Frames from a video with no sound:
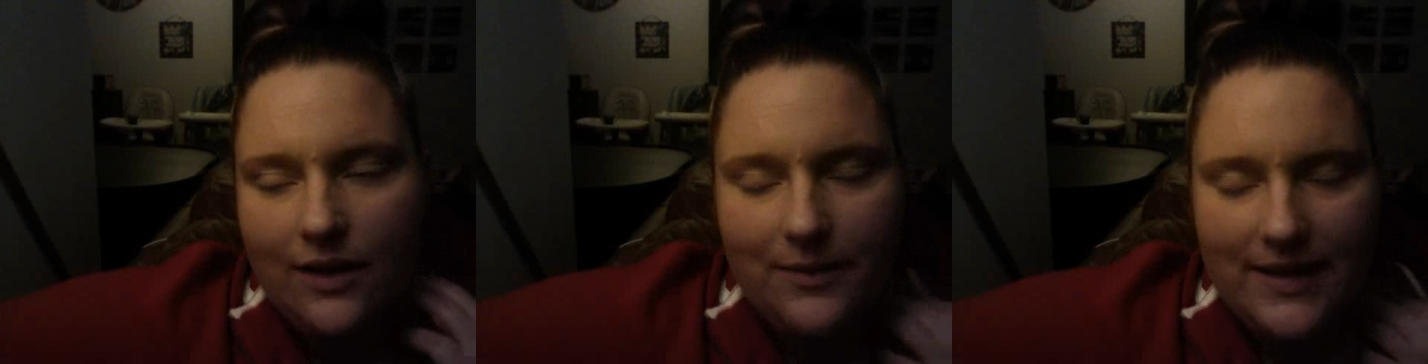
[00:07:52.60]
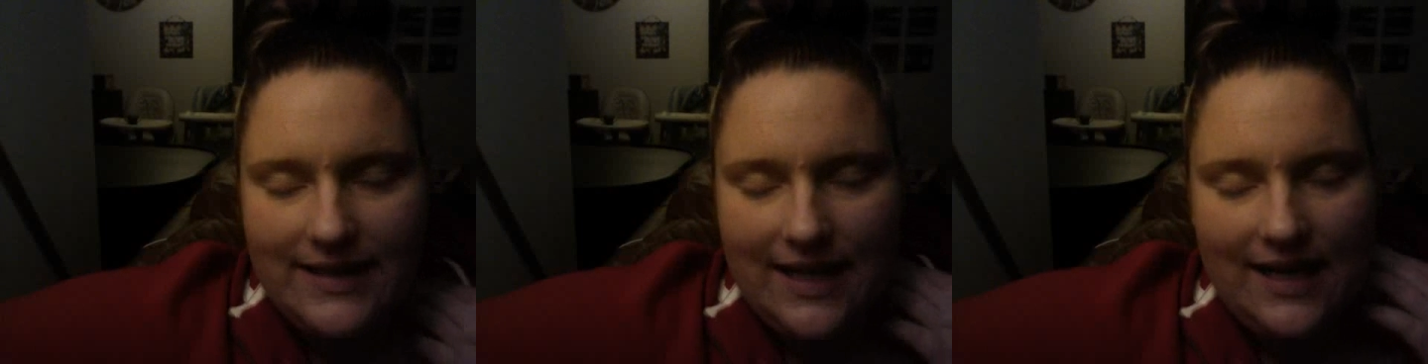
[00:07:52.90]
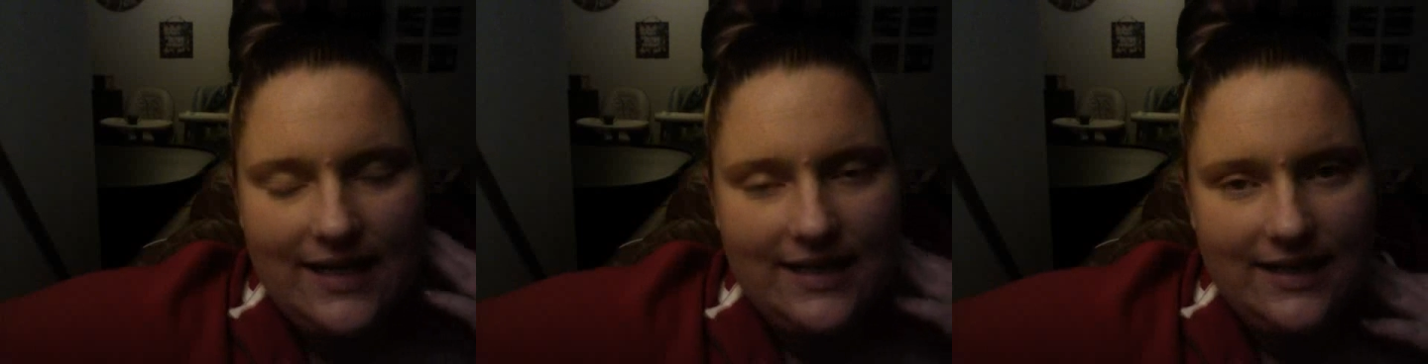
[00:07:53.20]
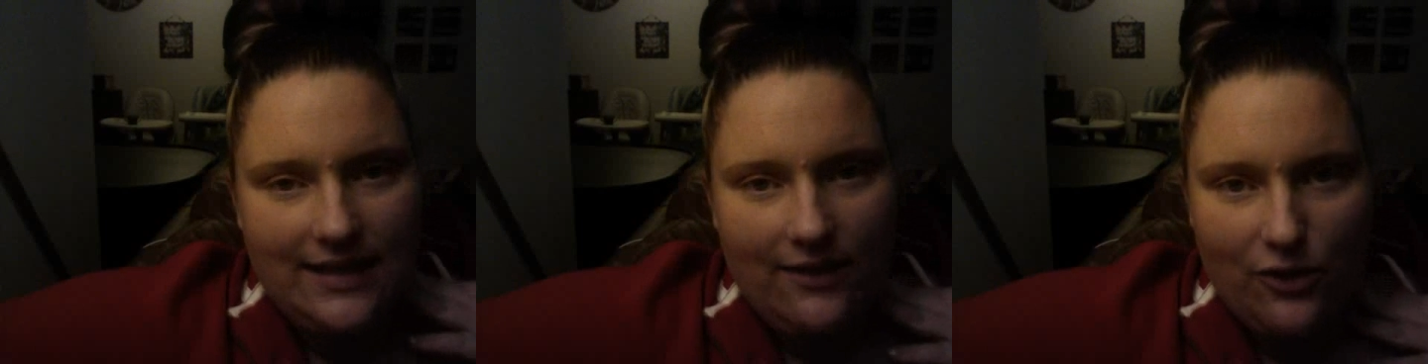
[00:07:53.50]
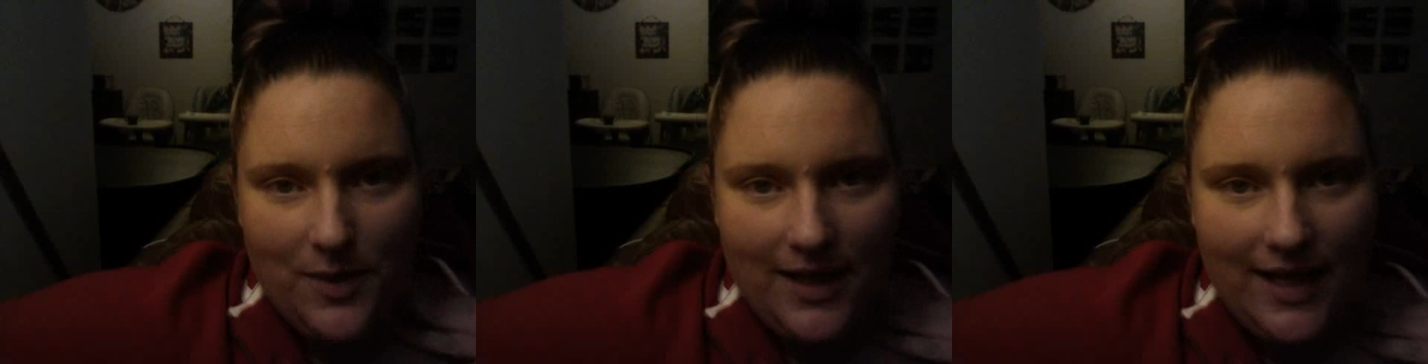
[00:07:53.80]
I'll be excited to see
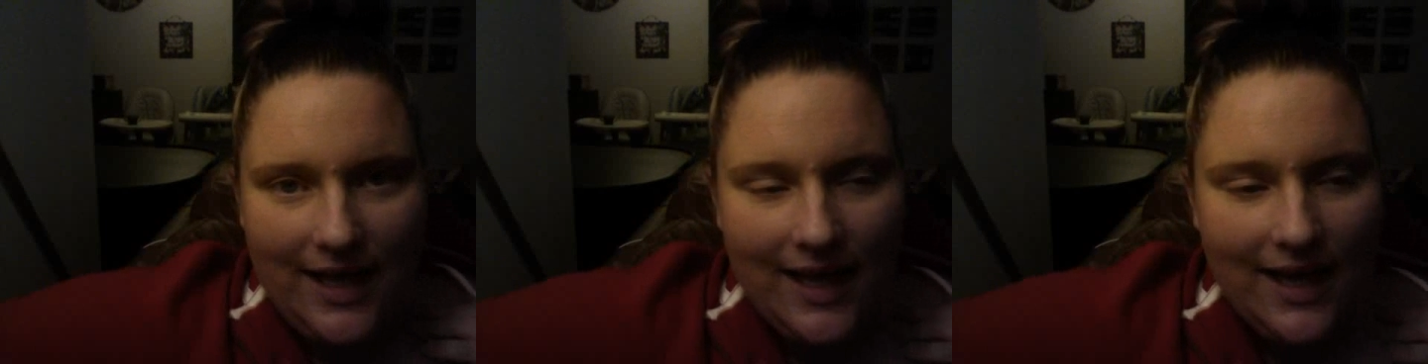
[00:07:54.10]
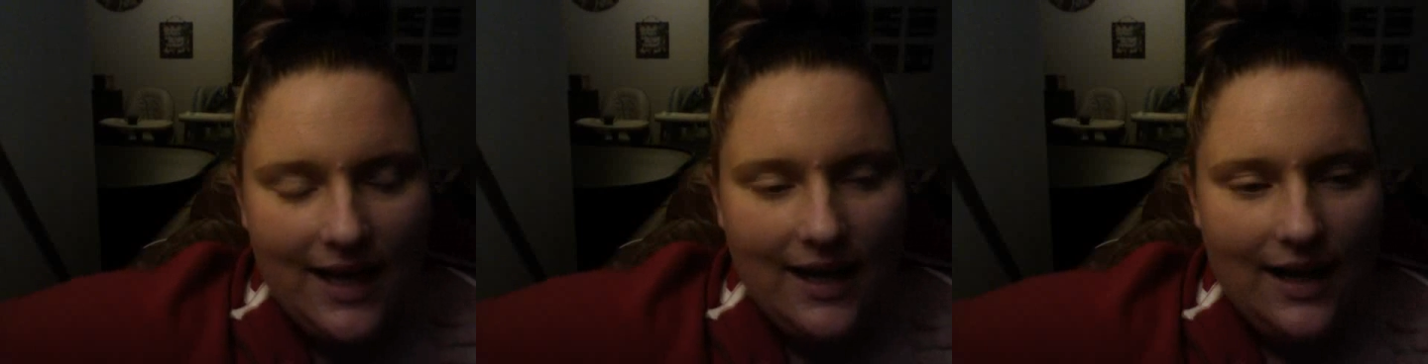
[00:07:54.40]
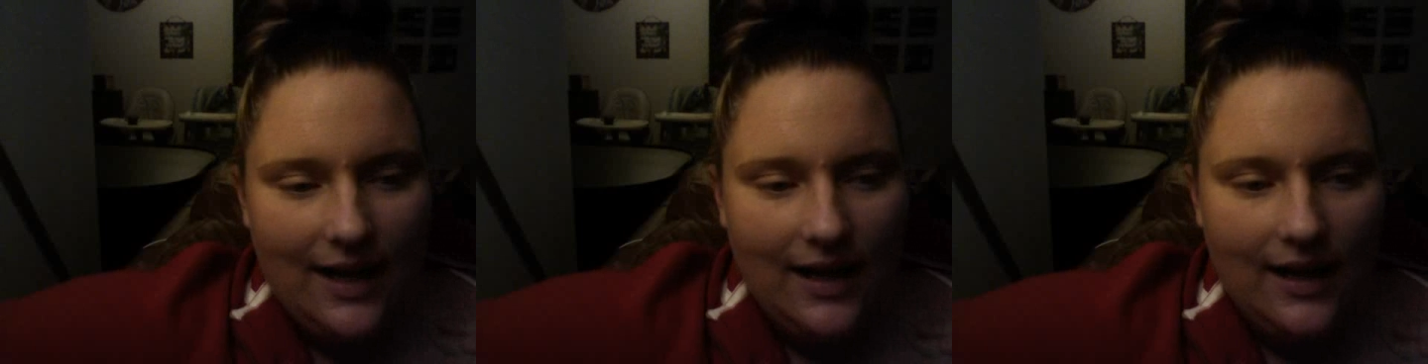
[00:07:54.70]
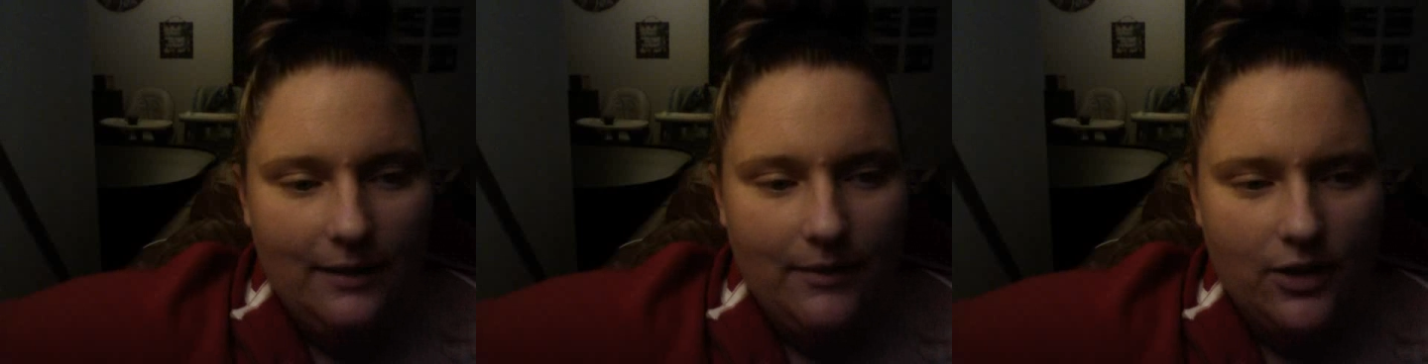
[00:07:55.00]
everybody. Um,